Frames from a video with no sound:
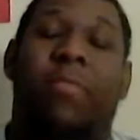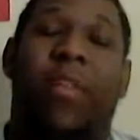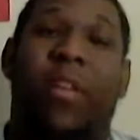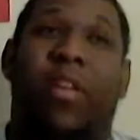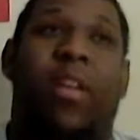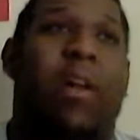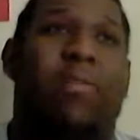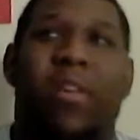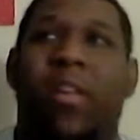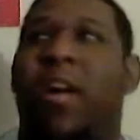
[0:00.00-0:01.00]
between the
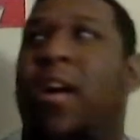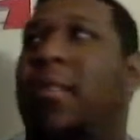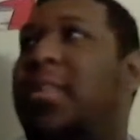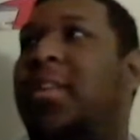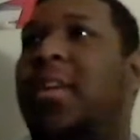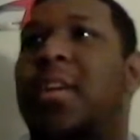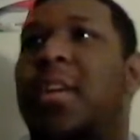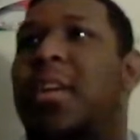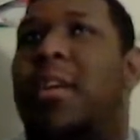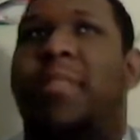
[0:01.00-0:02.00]
tops and the comments.
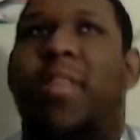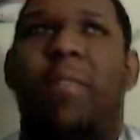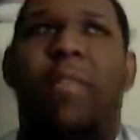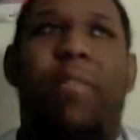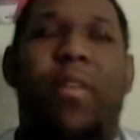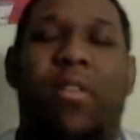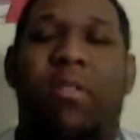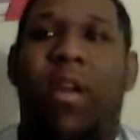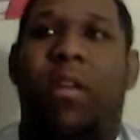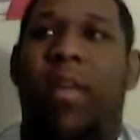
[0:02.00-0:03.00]
Everyone is
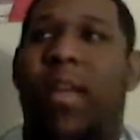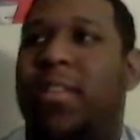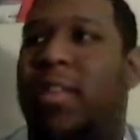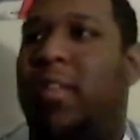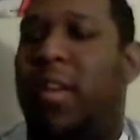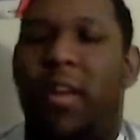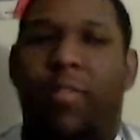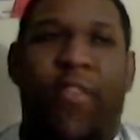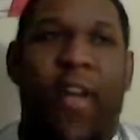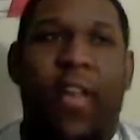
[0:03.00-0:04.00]
going crazy right
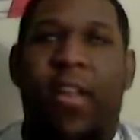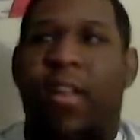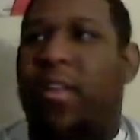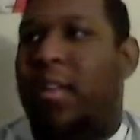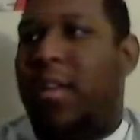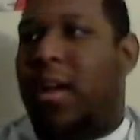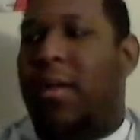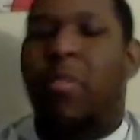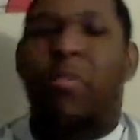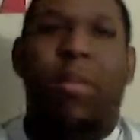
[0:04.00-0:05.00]
now, fighting.
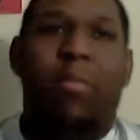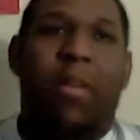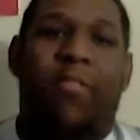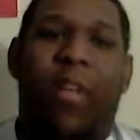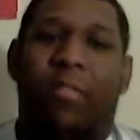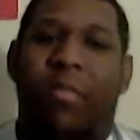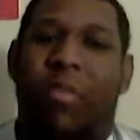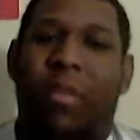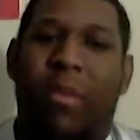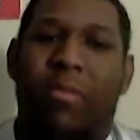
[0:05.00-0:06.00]
One of
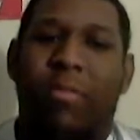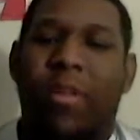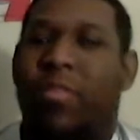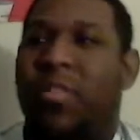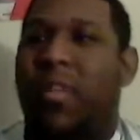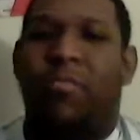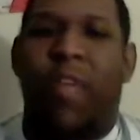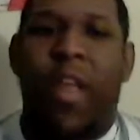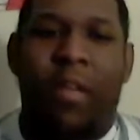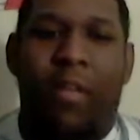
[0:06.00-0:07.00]
my moments was when
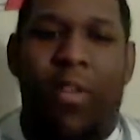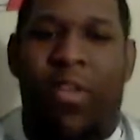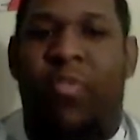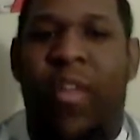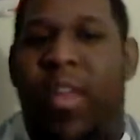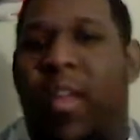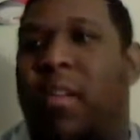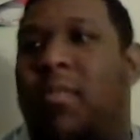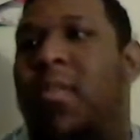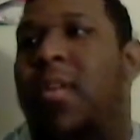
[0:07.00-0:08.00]
Rayrock was freaking
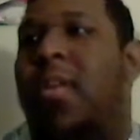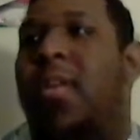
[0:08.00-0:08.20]
out.